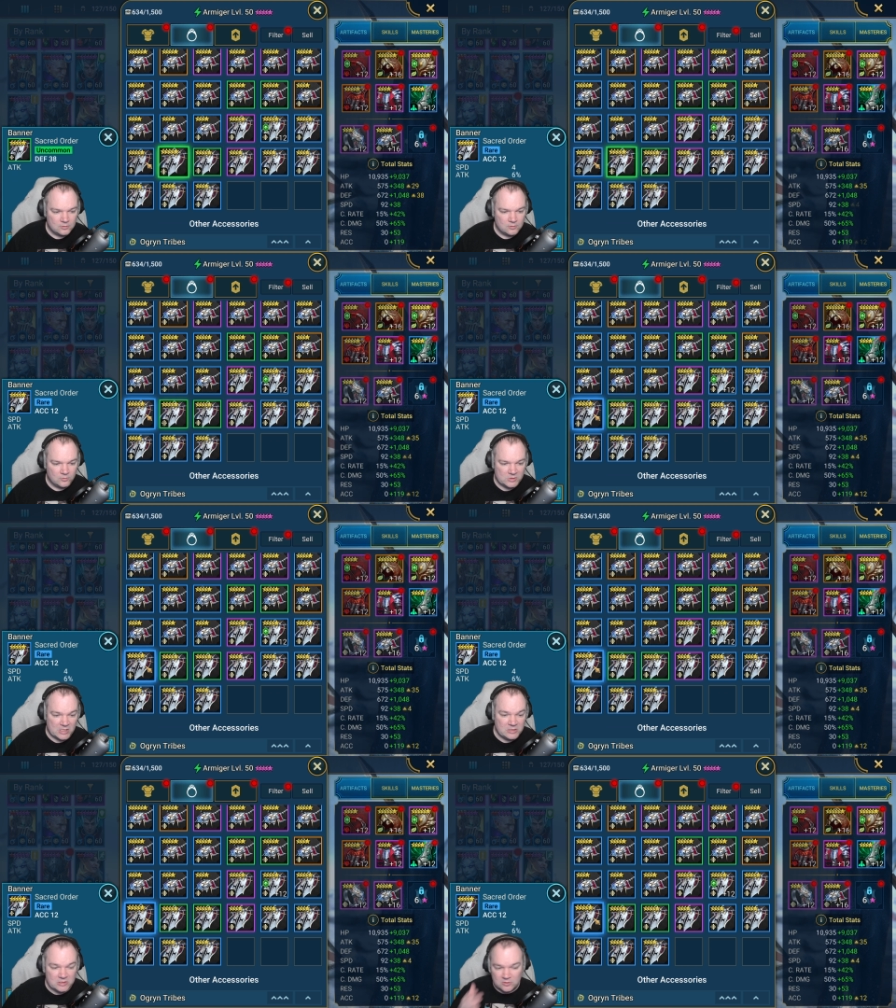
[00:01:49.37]
which
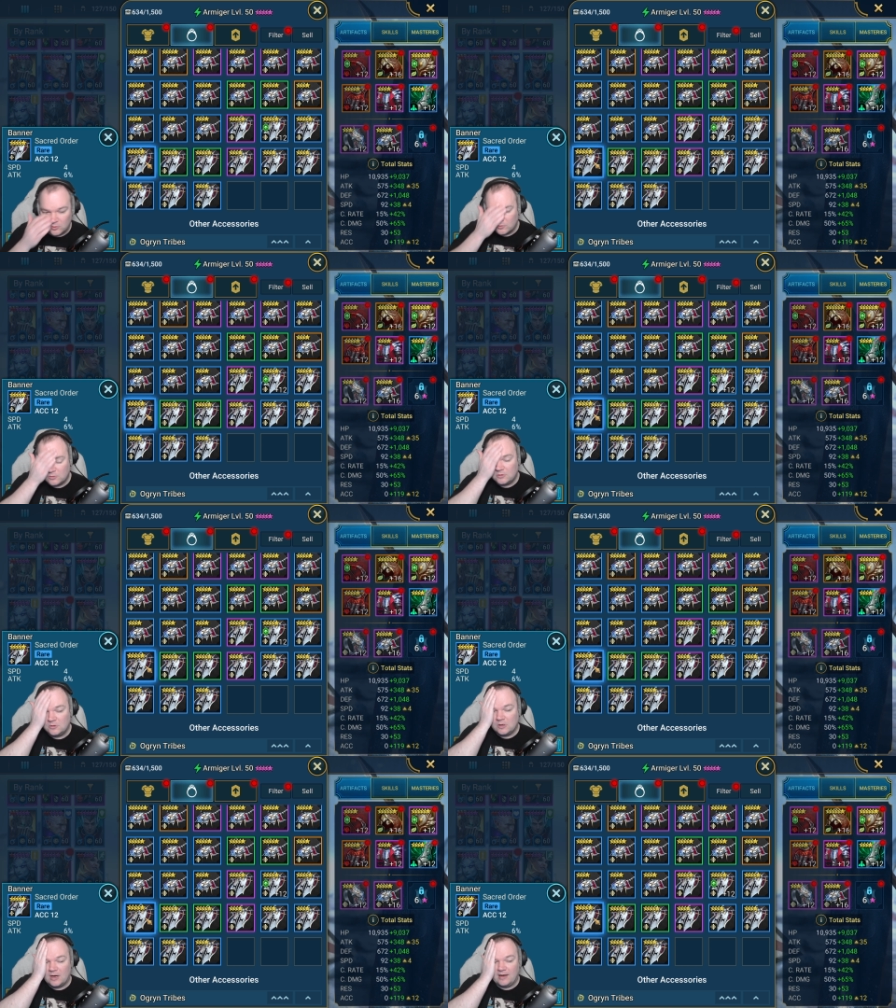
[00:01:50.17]
I do,
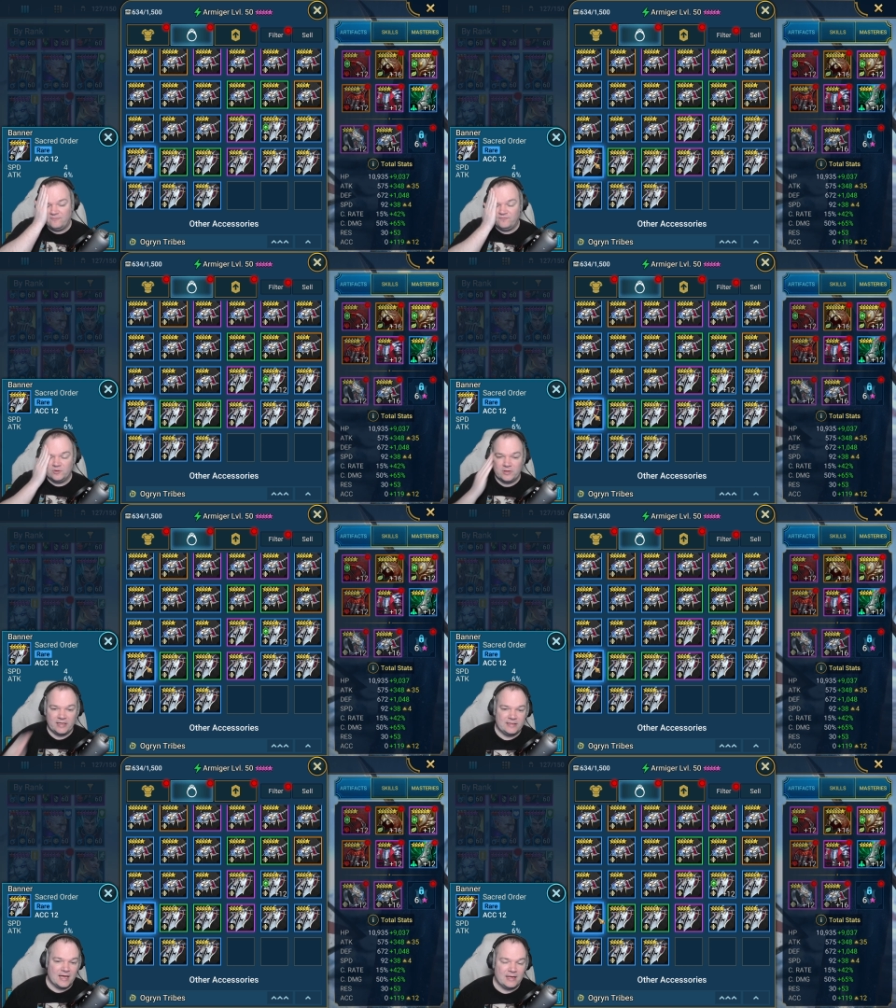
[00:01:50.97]
I feel
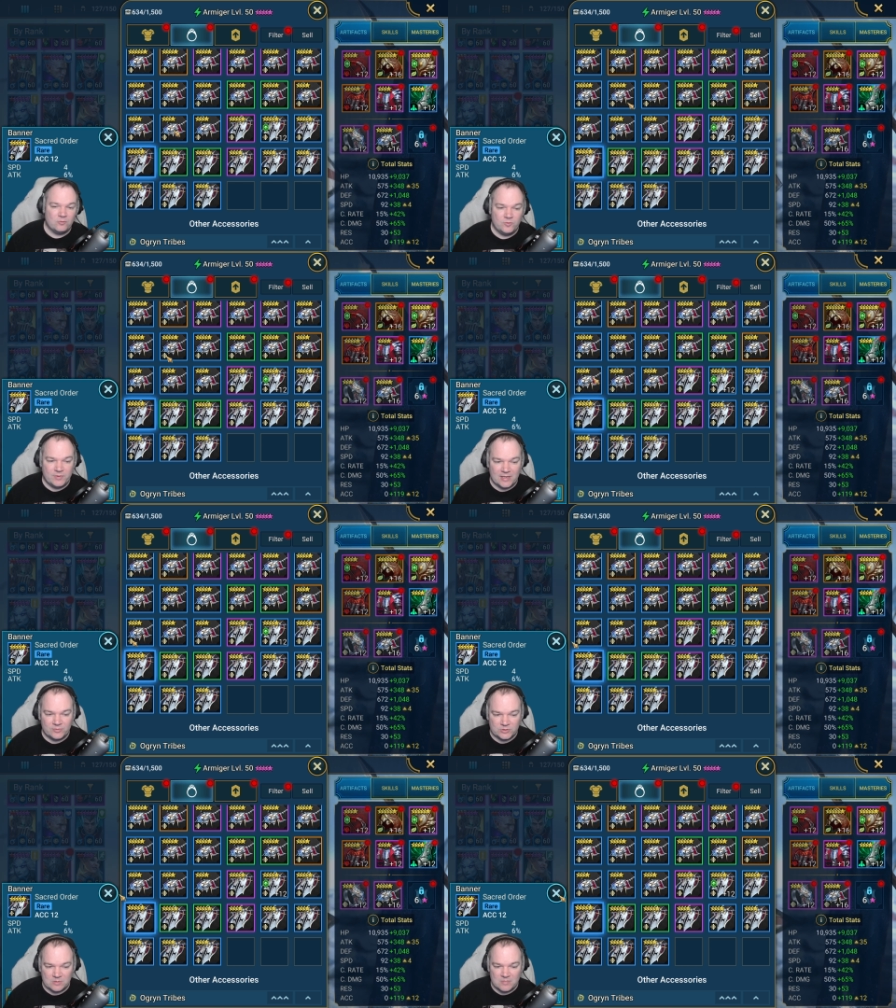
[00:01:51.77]
like that would be
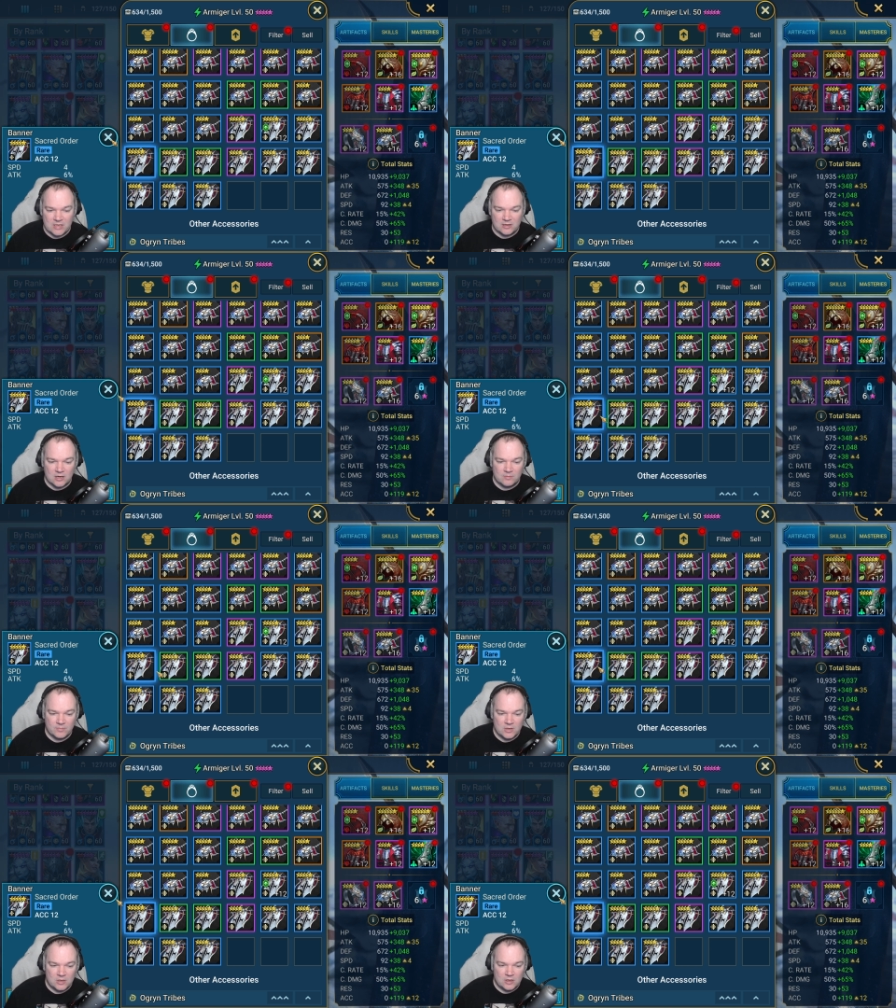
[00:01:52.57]
able to make up
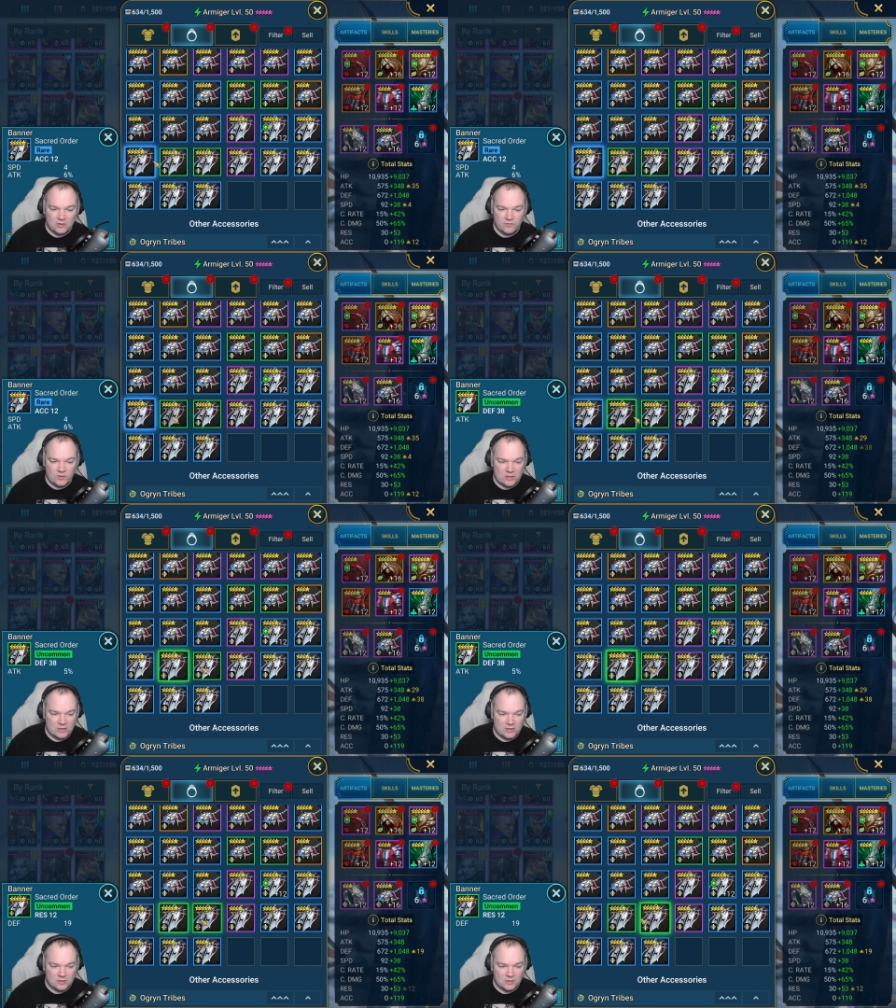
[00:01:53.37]

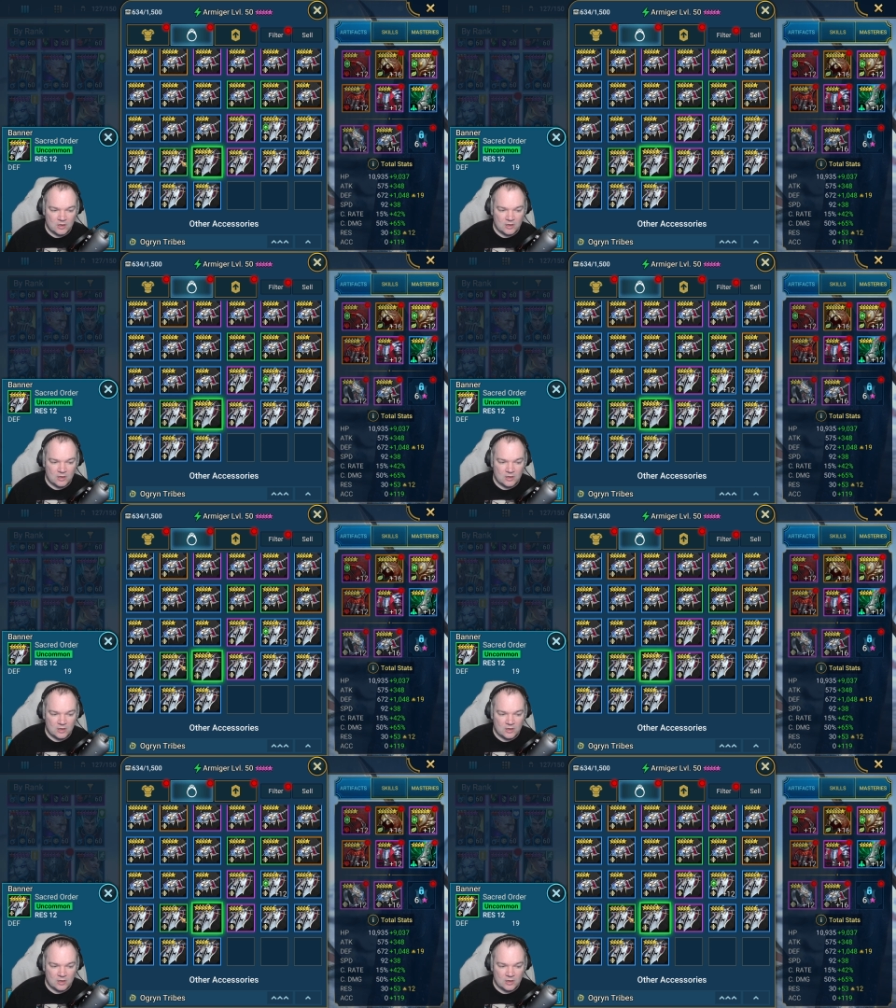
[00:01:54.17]
the